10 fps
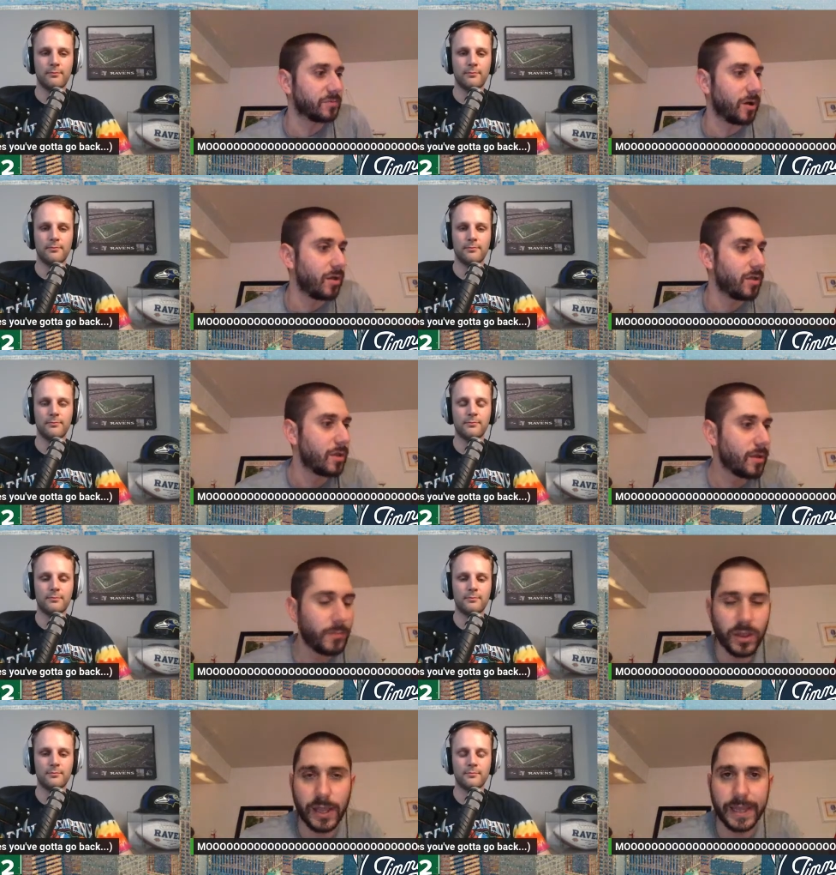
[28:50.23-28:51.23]
Speaker 1: ball,
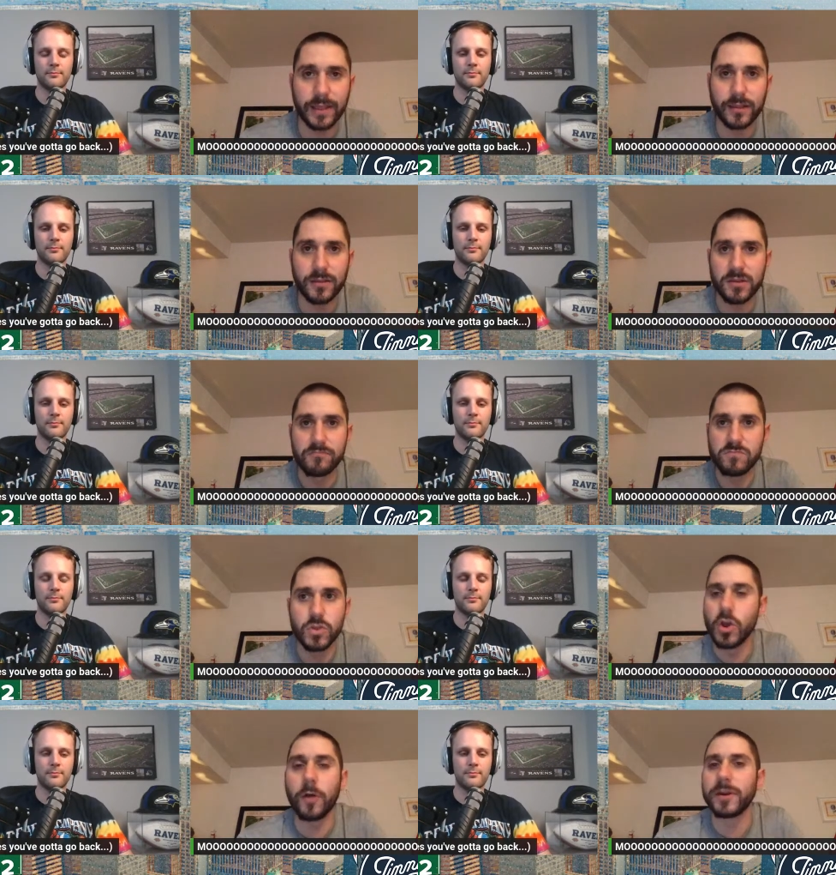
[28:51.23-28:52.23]
but like
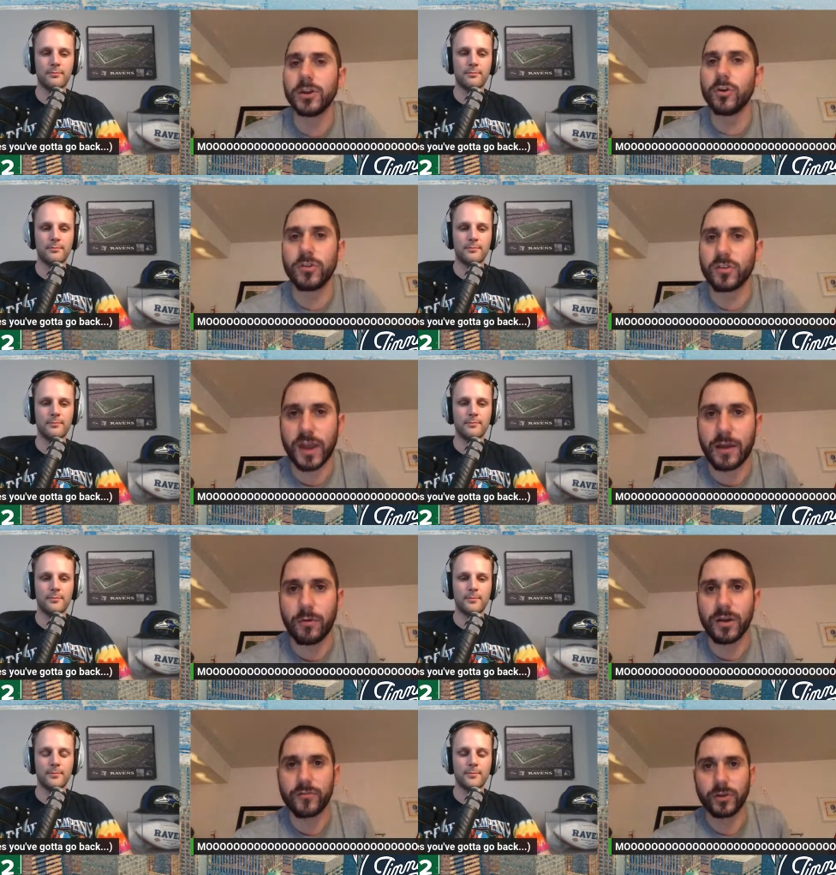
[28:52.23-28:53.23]
nobody knew who this guy
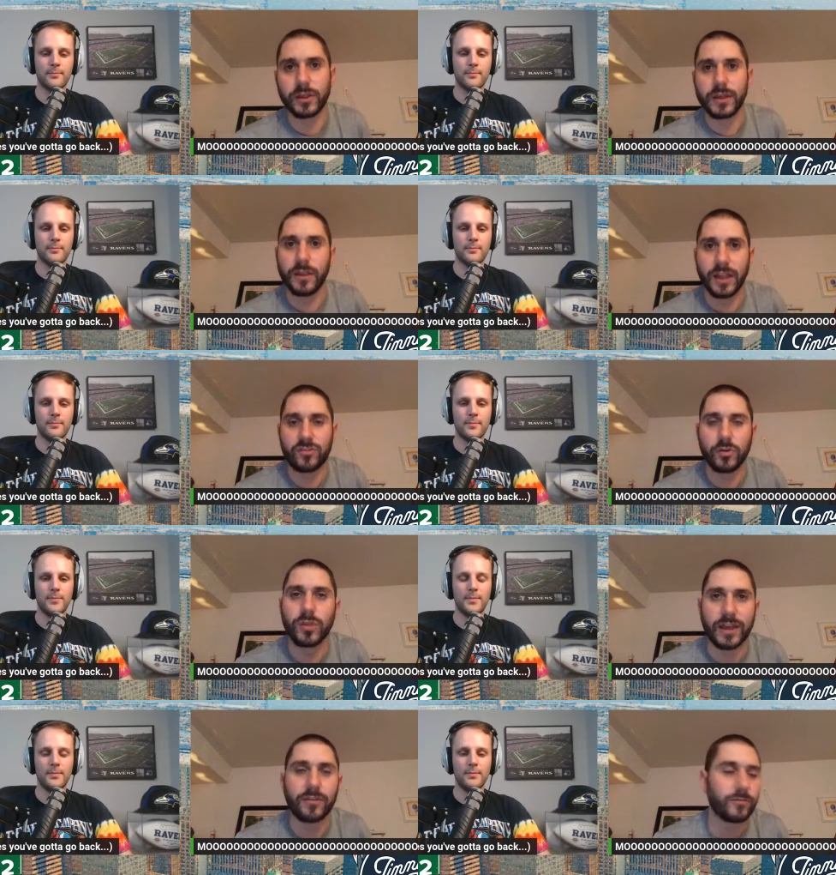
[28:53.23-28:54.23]
was really, unless you
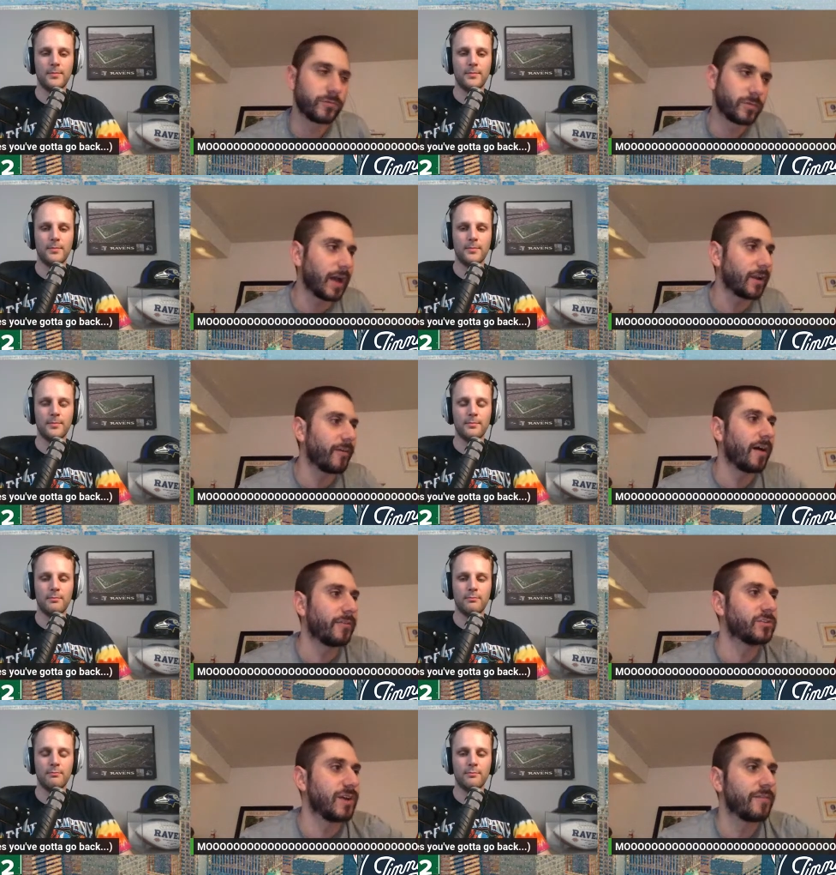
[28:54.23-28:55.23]
like kind of followed
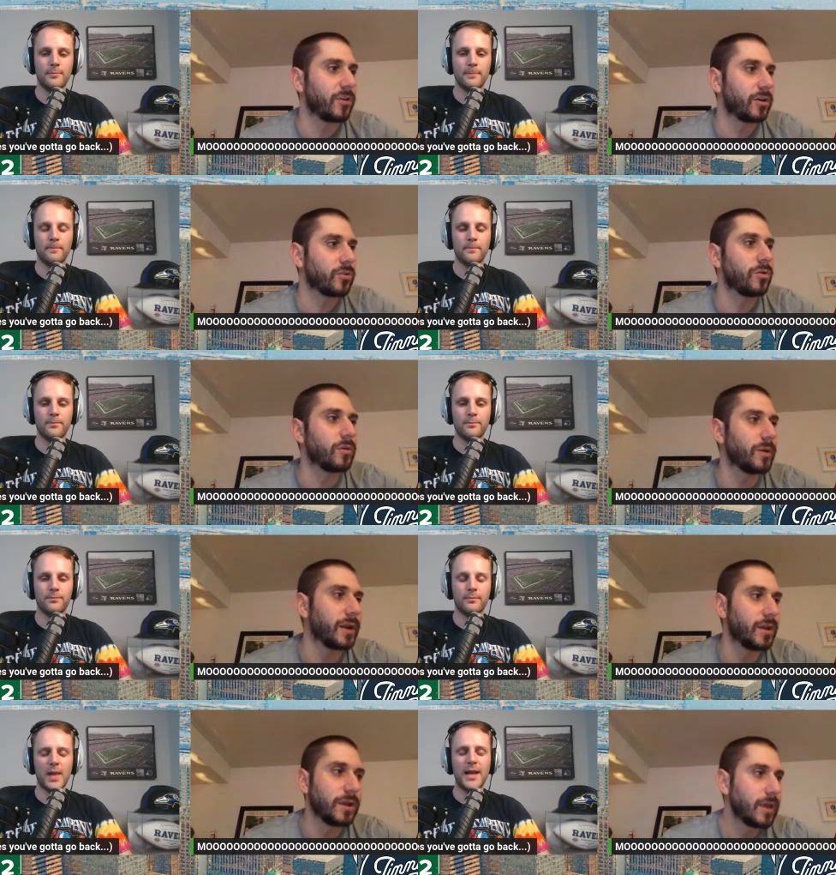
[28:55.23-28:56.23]
the draft hardcore. But
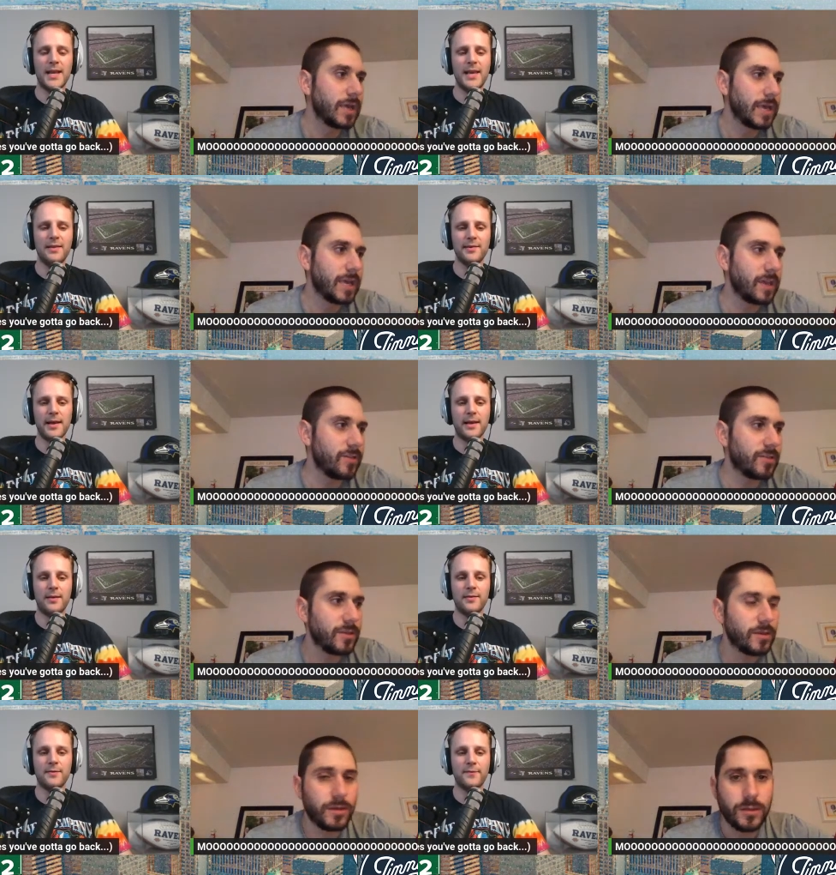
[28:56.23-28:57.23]
Speaker 2: and he's hmm. like,
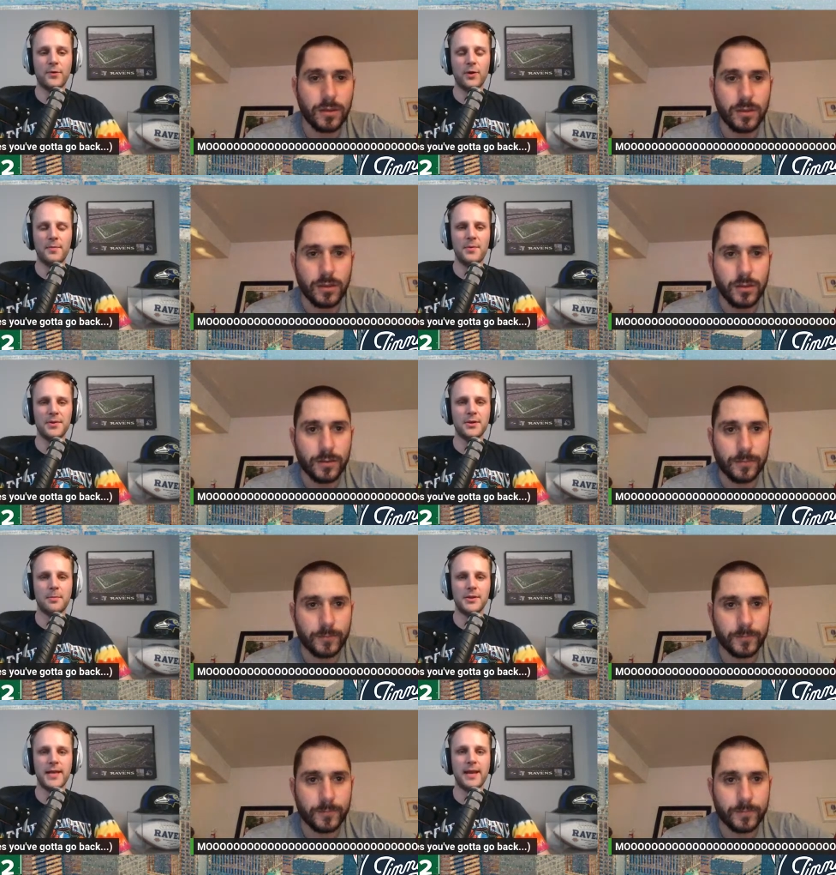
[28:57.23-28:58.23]
for all the people who talk
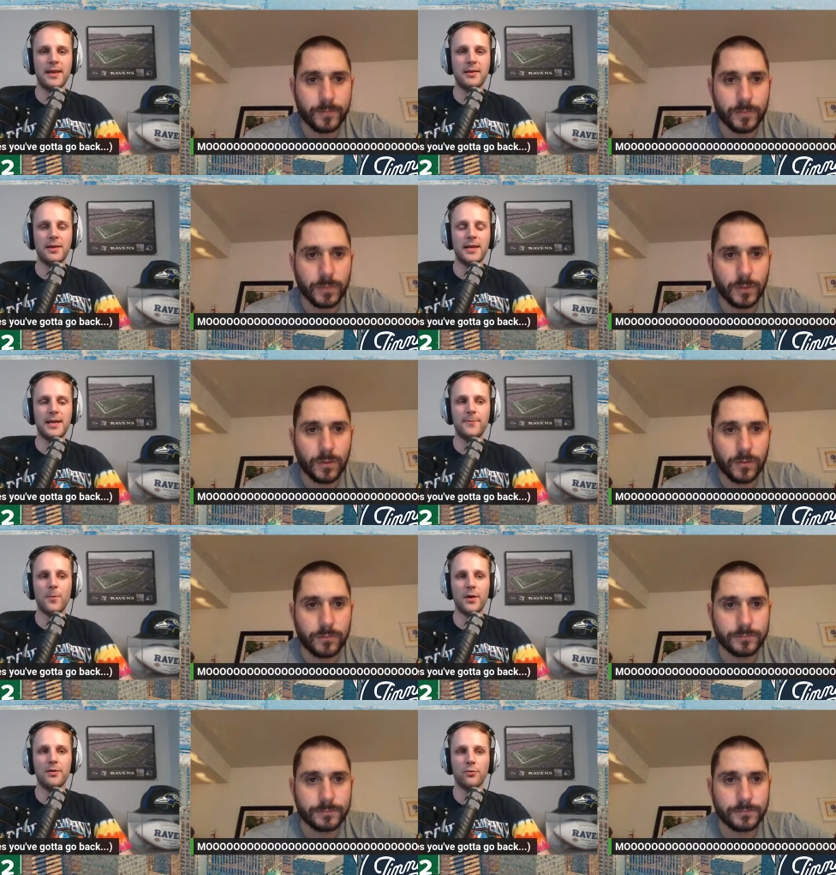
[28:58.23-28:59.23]
about tanking, like he's
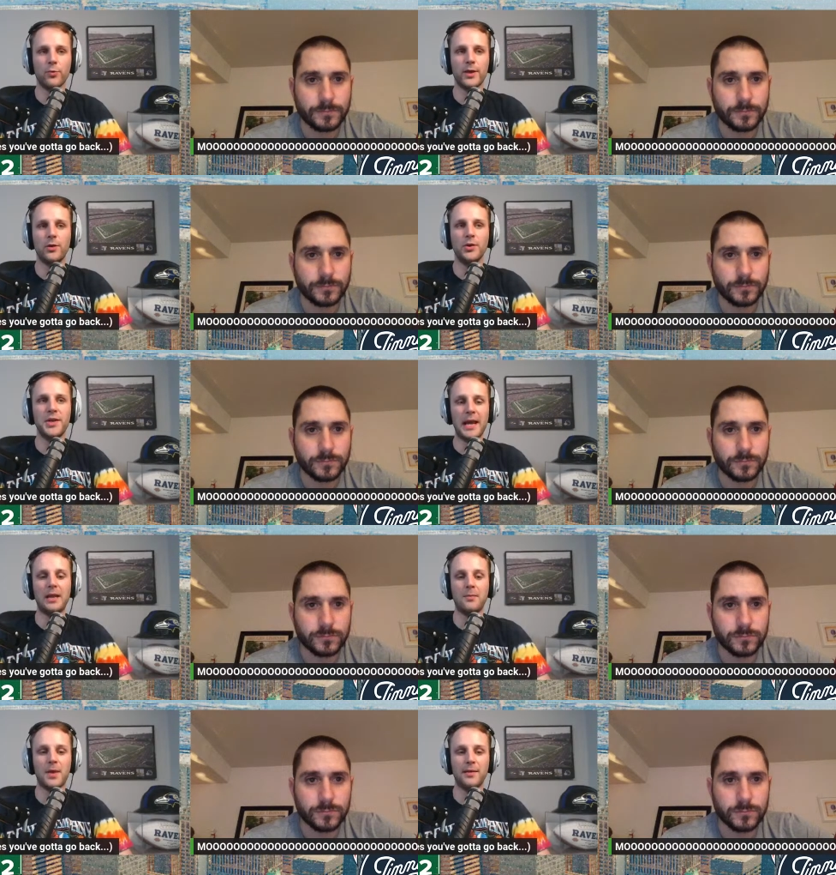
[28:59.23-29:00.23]
one of the real
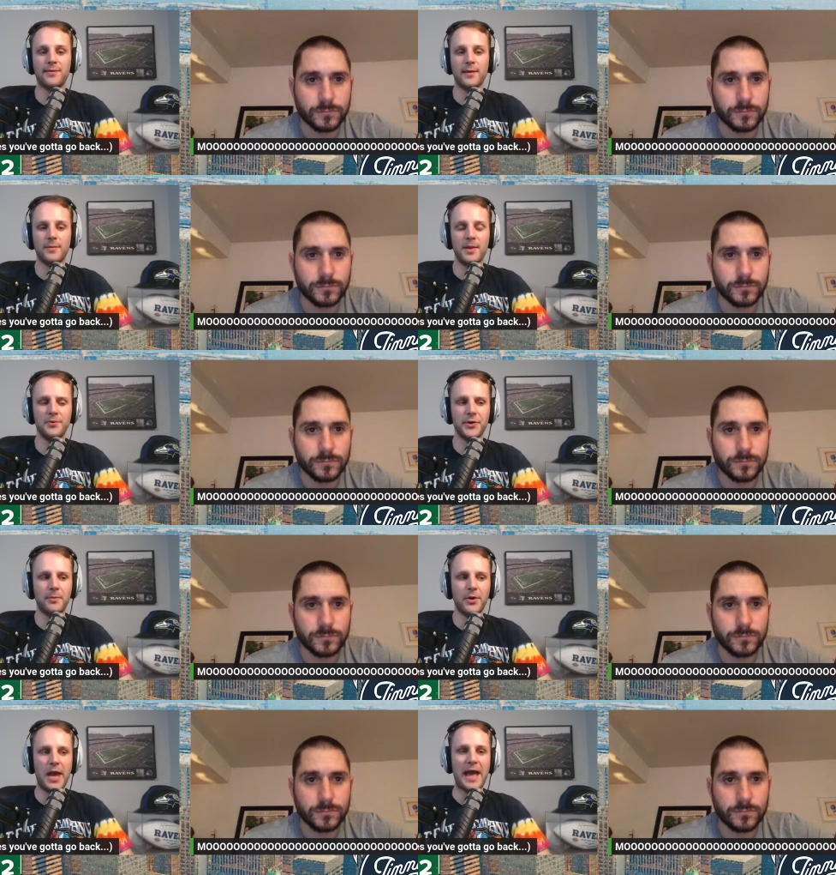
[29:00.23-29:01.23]
tanking picks. Like people talk
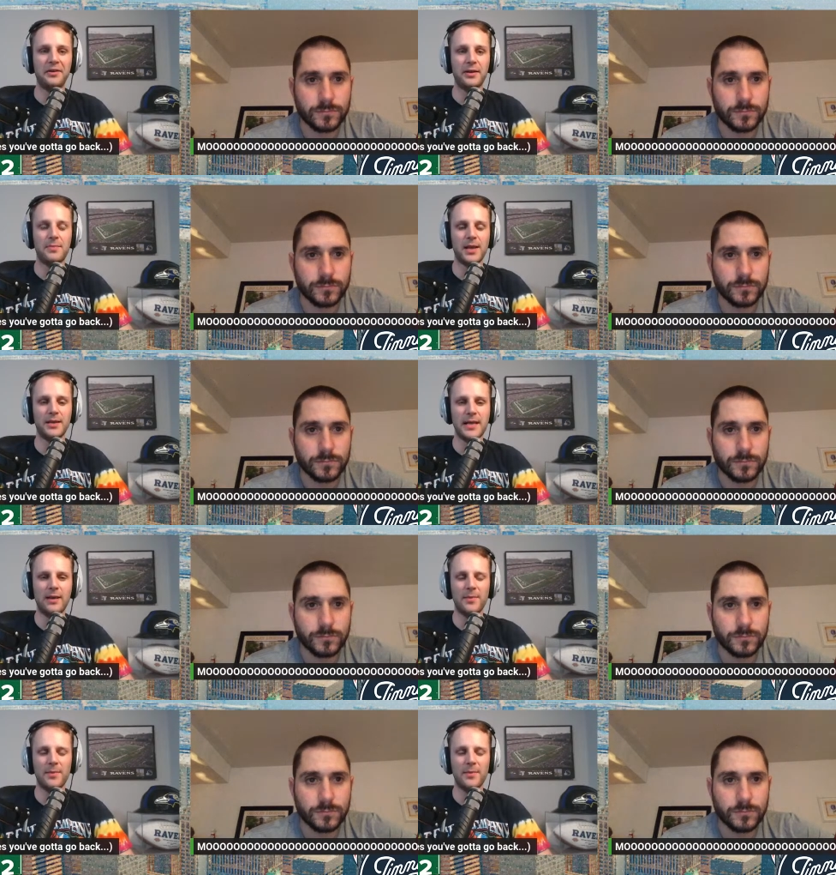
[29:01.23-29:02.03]
about Adley being a tanking, but